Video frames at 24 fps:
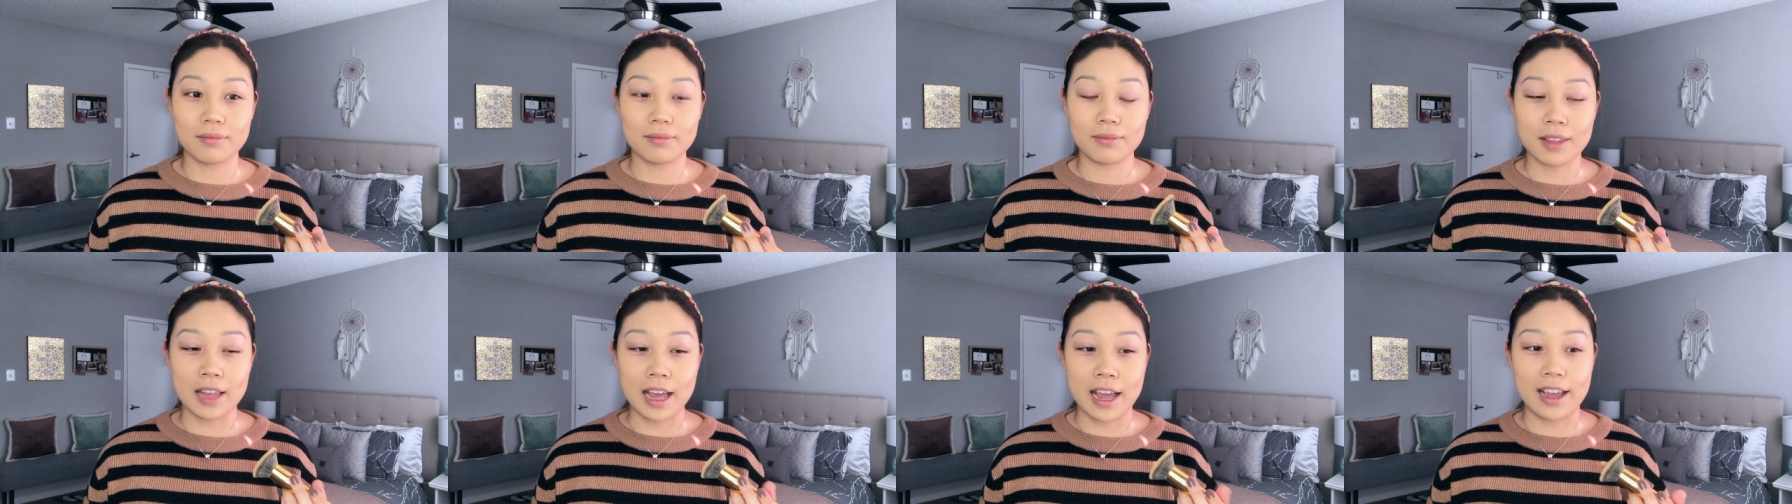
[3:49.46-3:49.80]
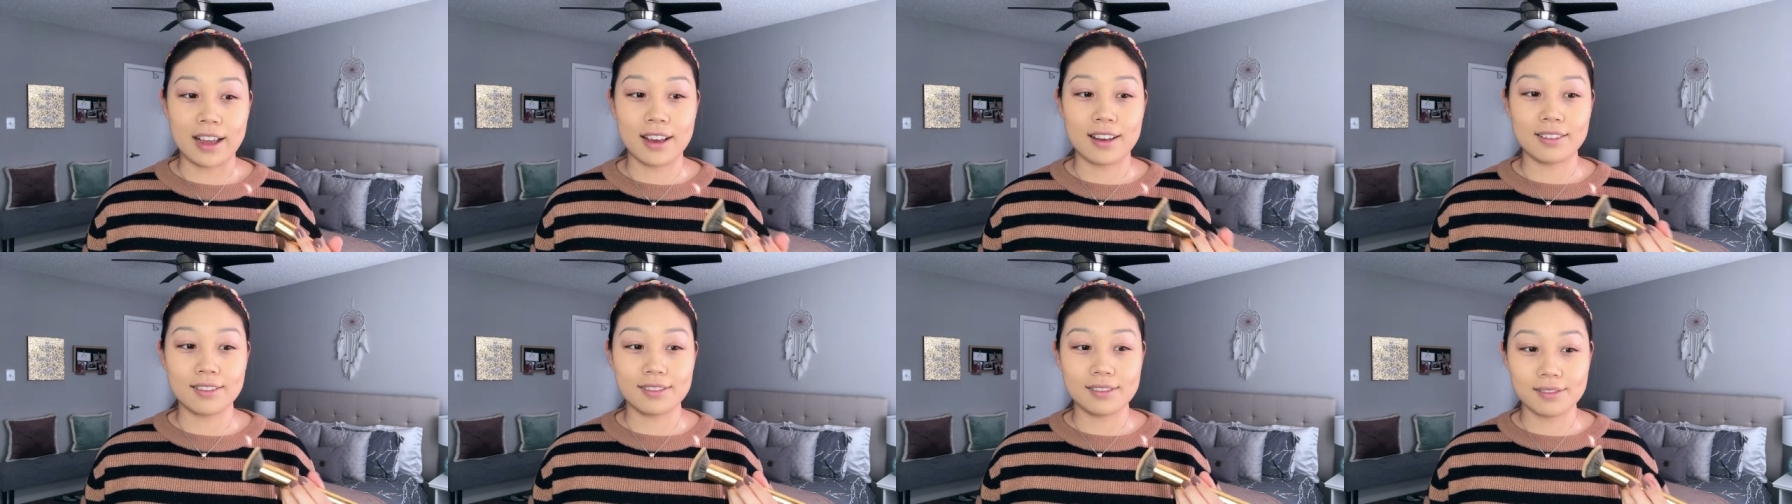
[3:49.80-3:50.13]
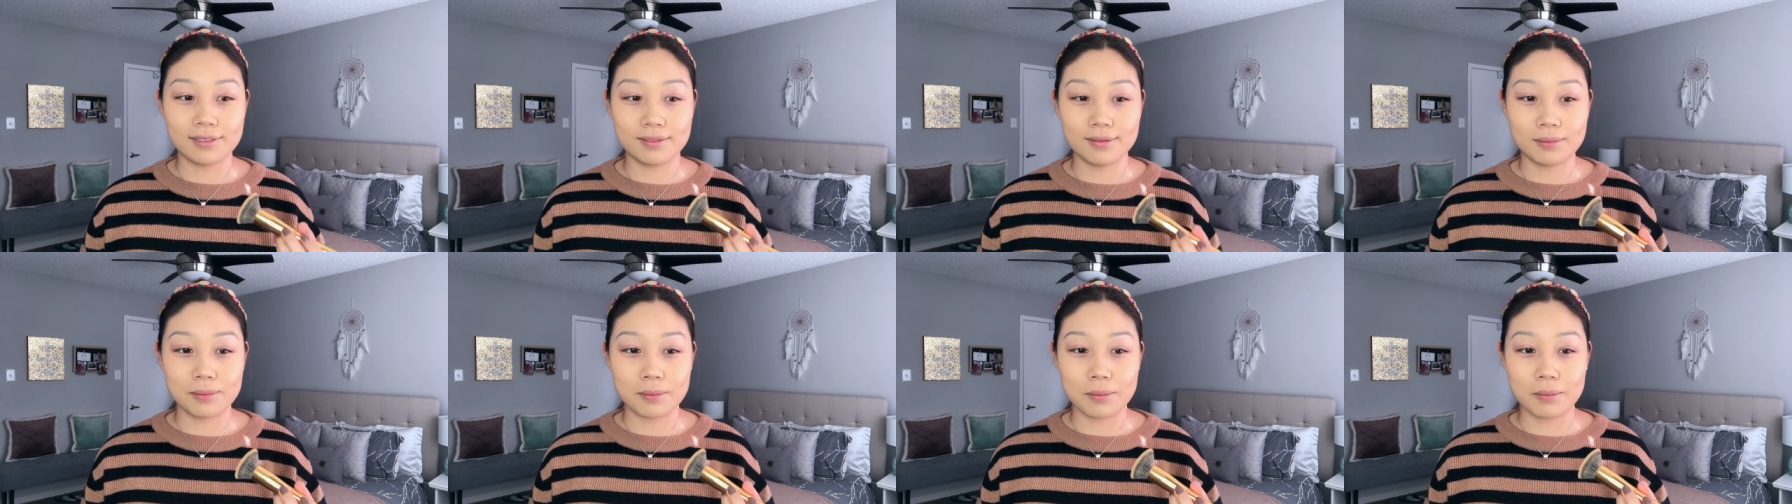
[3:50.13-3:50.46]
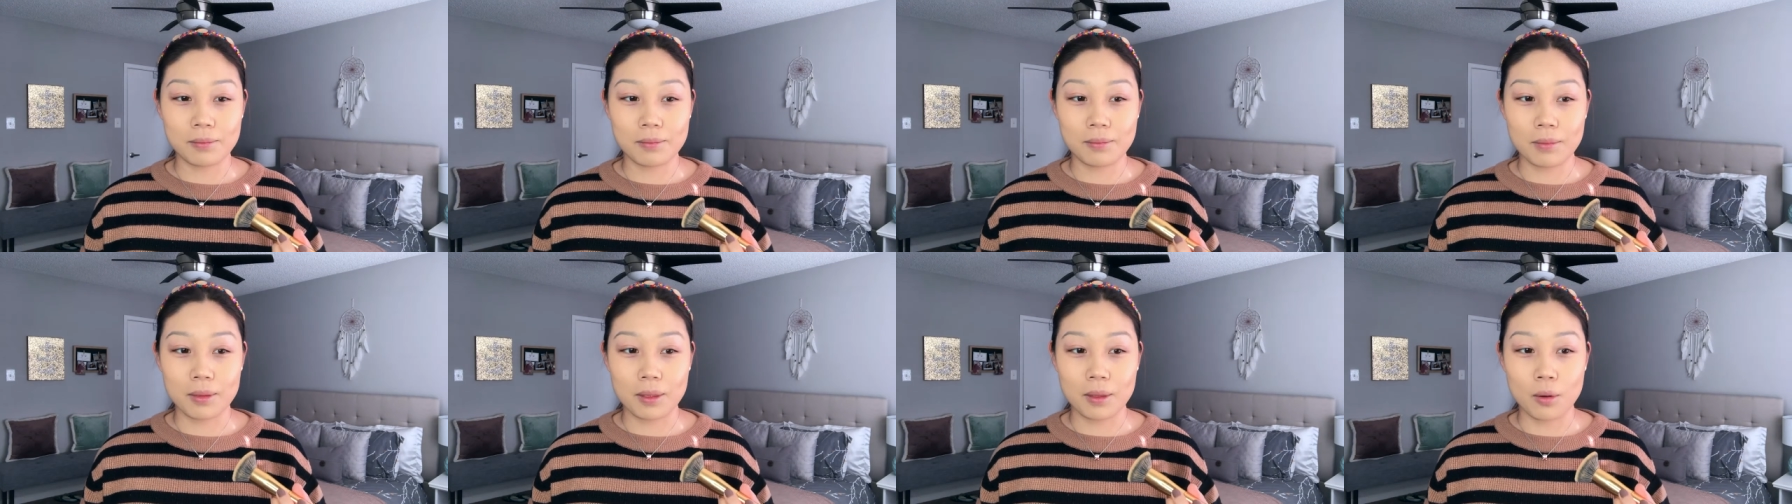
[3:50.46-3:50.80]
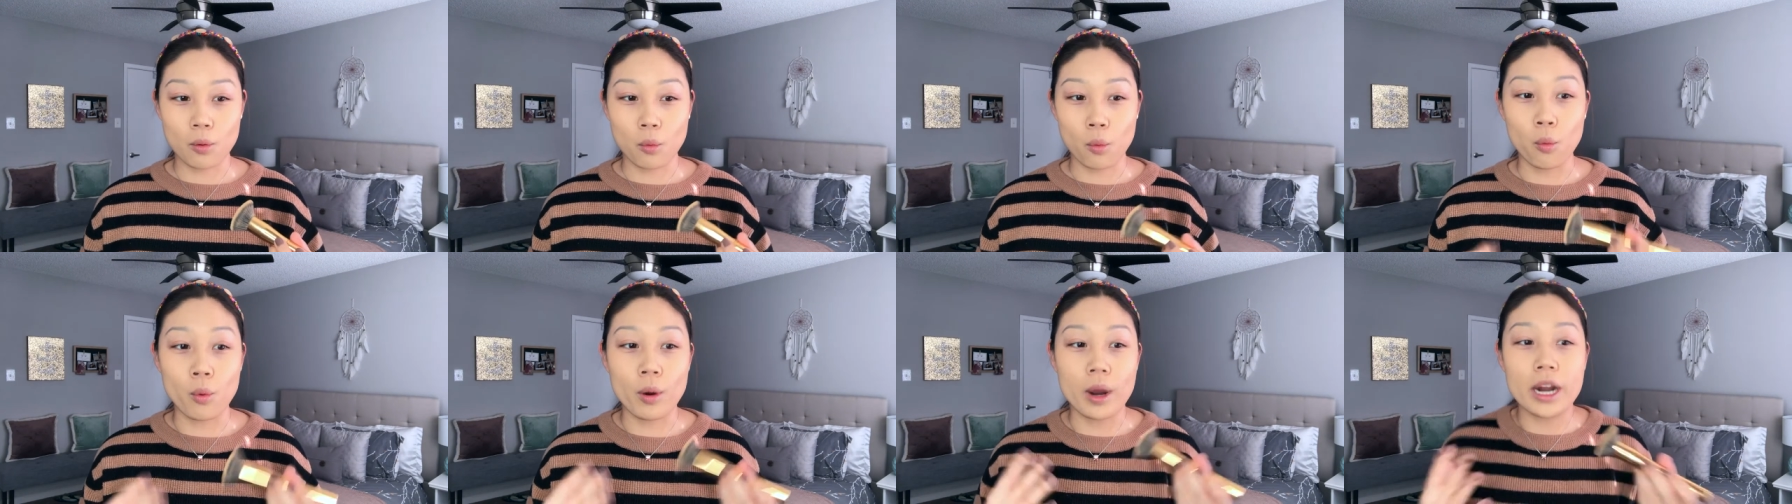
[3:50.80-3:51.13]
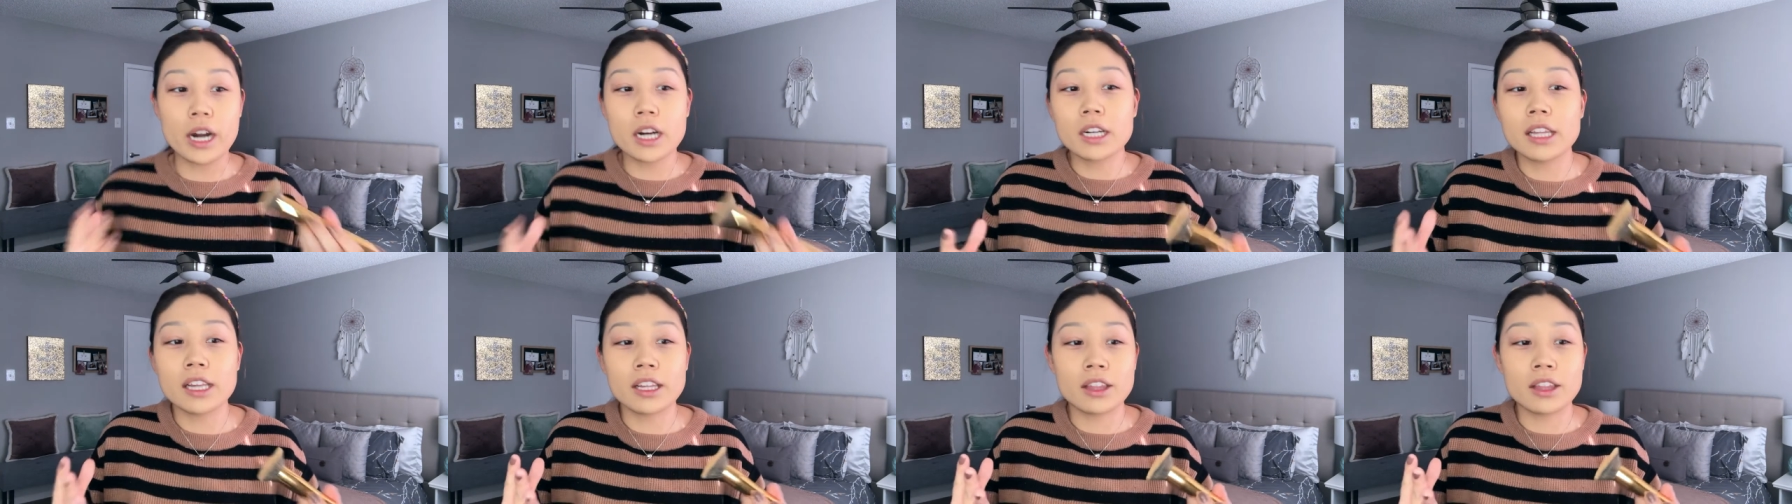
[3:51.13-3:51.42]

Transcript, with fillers: like, weird.